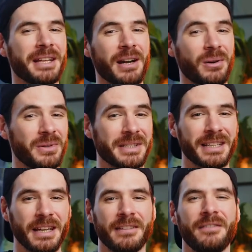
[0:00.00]
Aero is
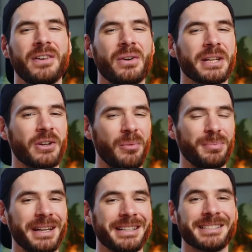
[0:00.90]
again a very
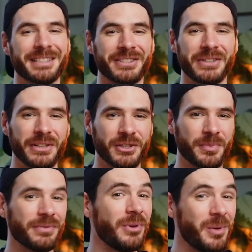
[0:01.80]
compact
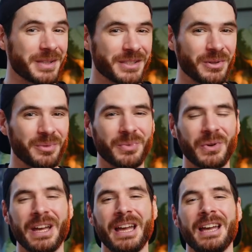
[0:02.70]
16-inch performance
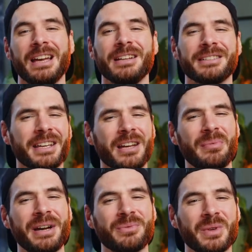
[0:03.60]
notebook, and Gigabyte